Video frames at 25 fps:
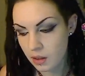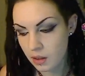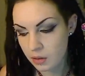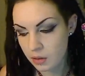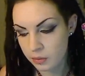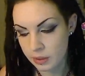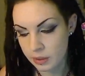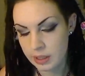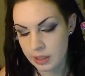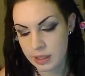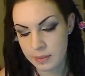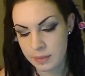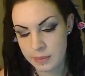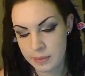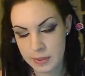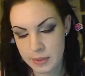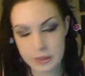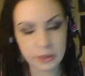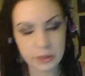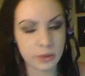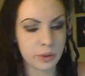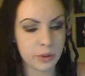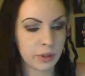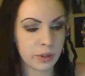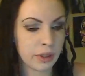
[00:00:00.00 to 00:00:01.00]
red lips
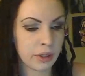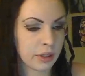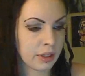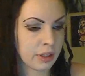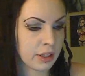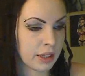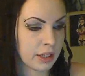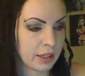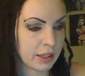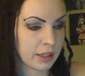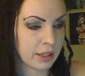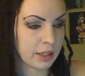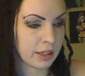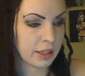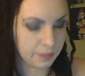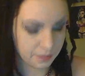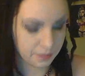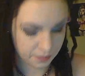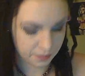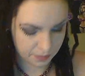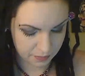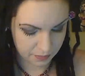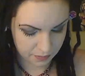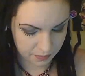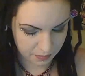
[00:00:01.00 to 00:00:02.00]
or
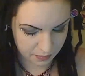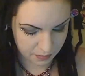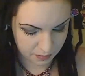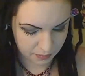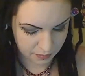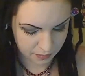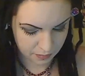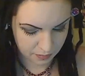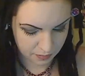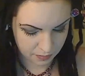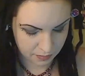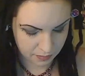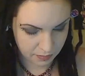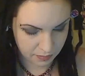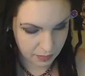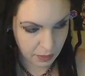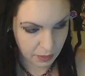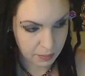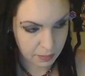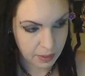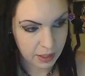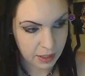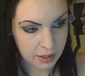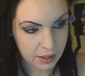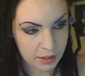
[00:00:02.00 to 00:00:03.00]

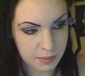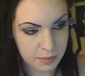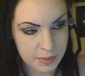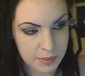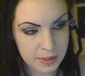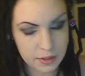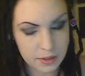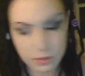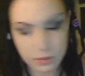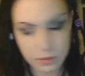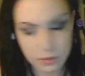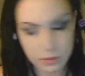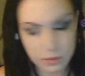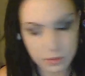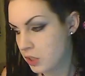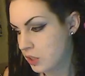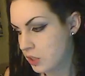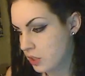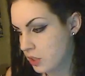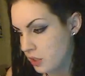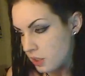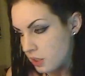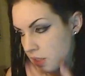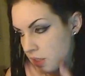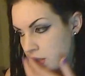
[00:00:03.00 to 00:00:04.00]
pale lips,
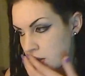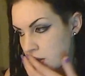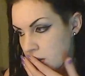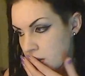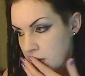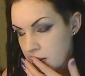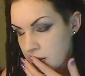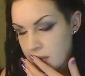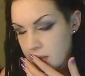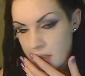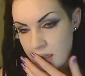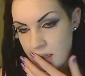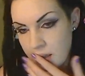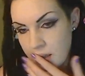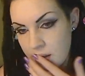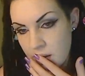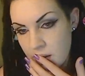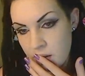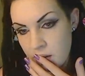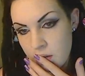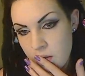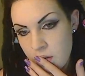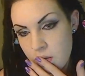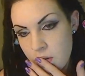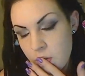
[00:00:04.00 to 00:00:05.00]
which is just like
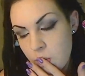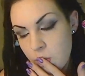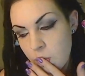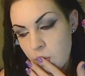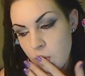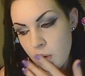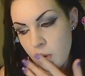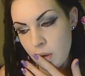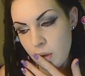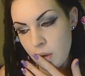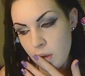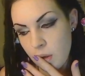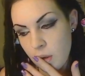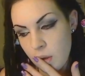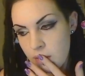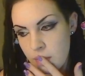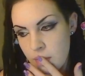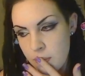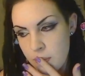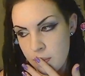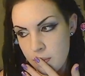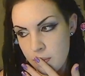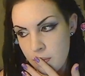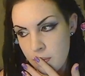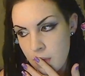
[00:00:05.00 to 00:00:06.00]
a kind of,
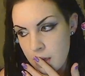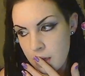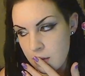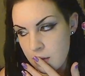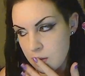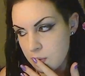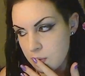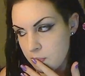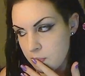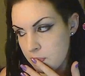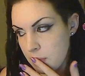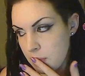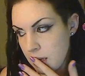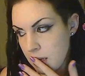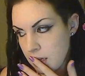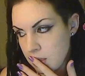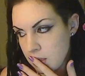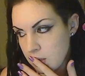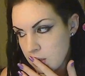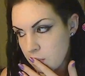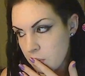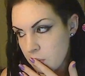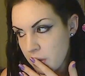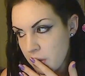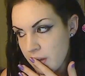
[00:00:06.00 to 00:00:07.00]
I use beige
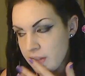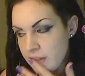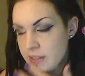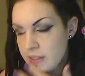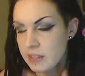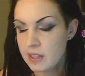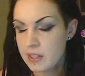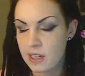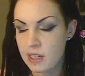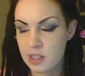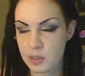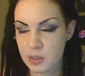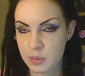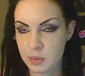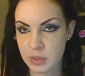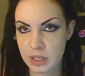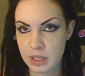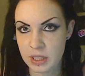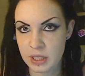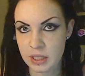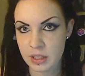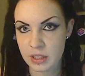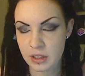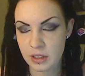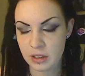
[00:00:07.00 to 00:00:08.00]
lip gloss and then I just put like
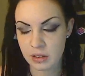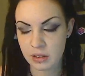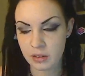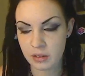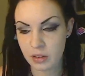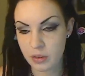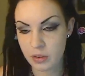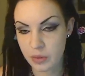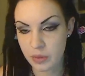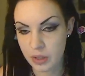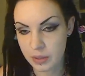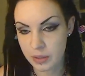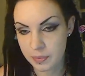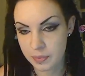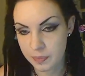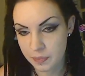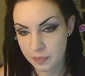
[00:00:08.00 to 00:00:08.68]
clear over it.